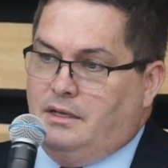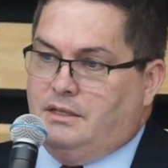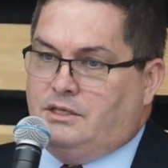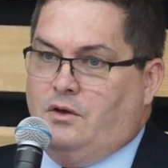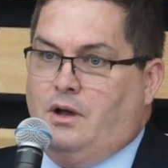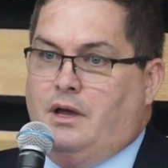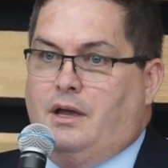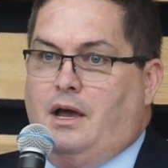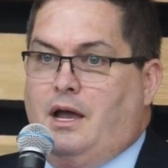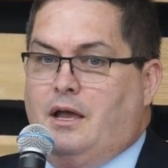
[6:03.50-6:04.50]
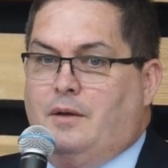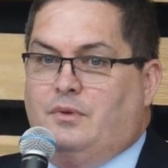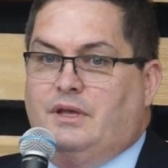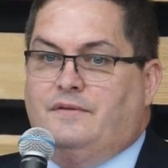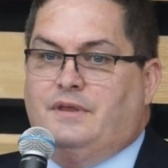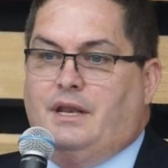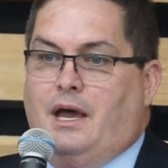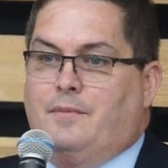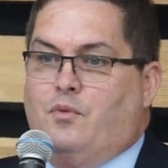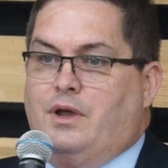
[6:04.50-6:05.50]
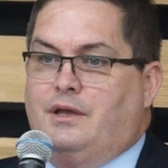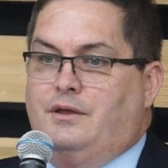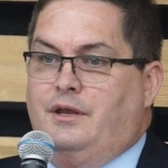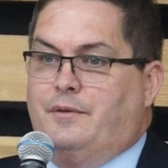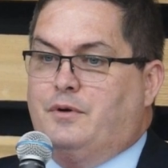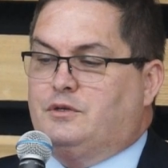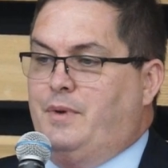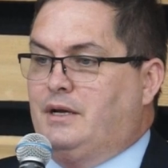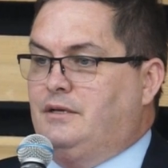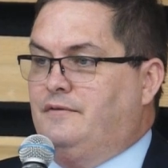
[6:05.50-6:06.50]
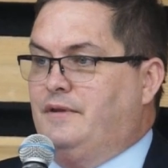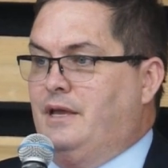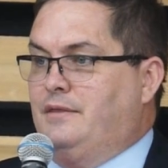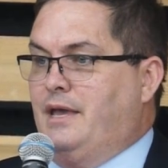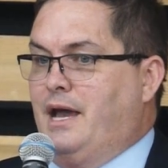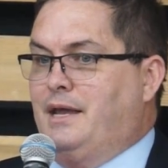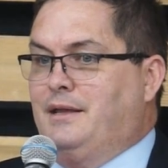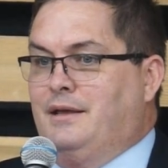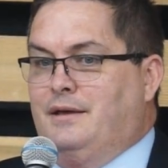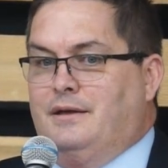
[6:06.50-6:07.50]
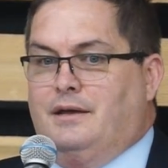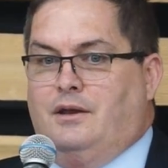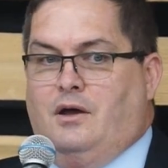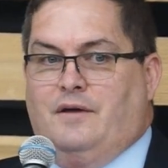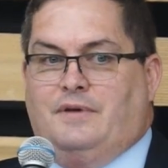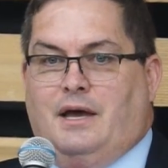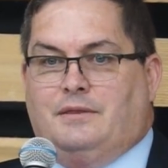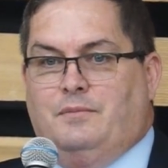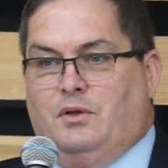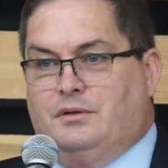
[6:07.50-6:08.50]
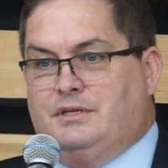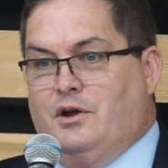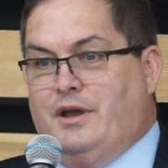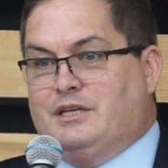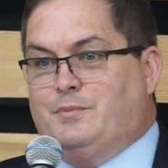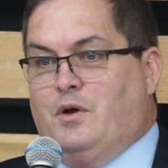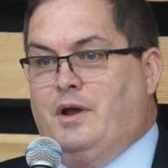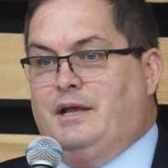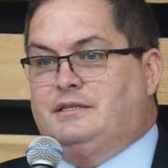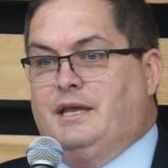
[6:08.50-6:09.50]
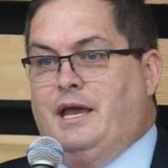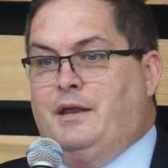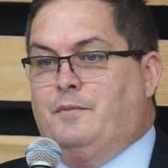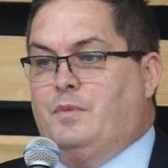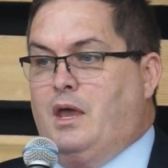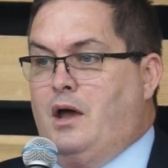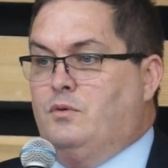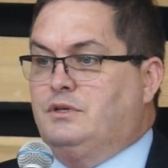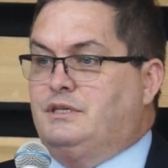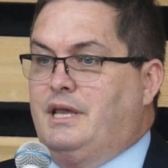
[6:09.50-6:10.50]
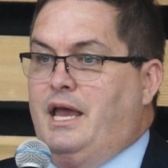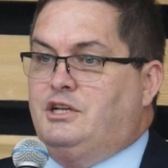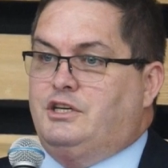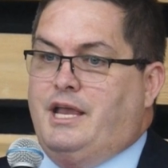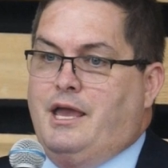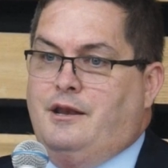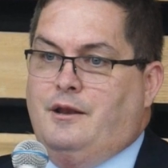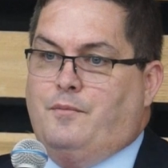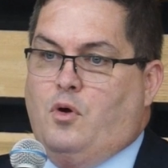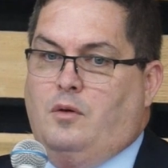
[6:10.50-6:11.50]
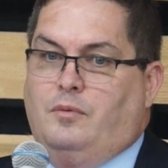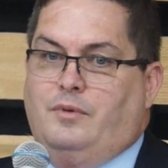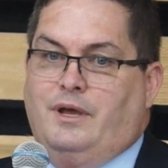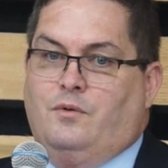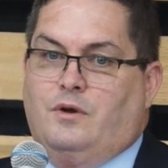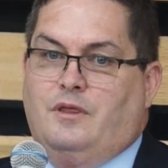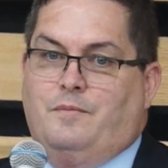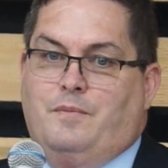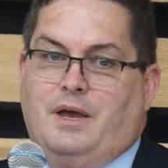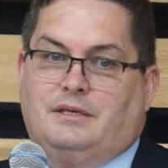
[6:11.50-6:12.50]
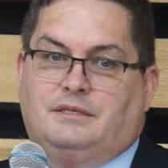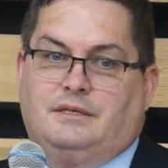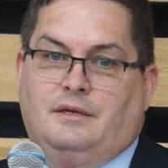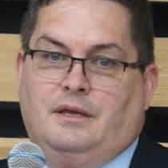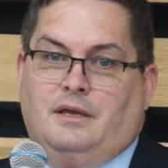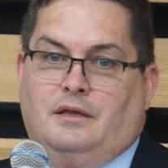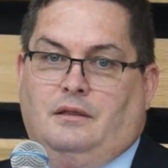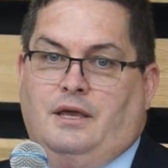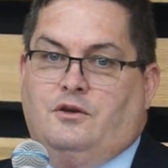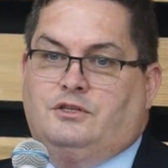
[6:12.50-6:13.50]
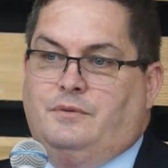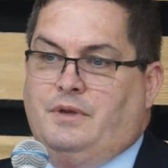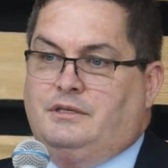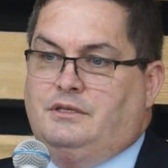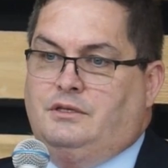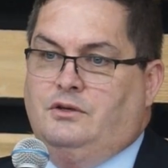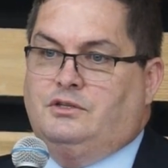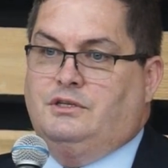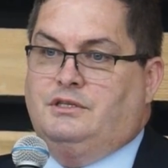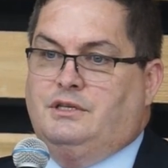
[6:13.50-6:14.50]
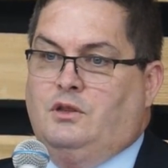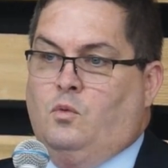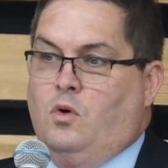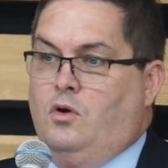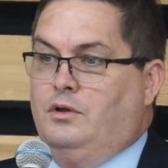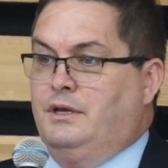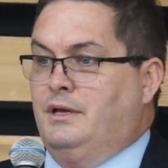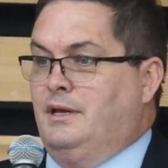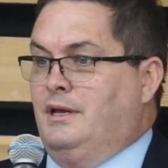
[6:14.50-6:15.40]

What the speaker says: So I believe that I bring a unique perspective in that, I've got the military experience, and I was educated at probably one of the best leadership institutions in the world.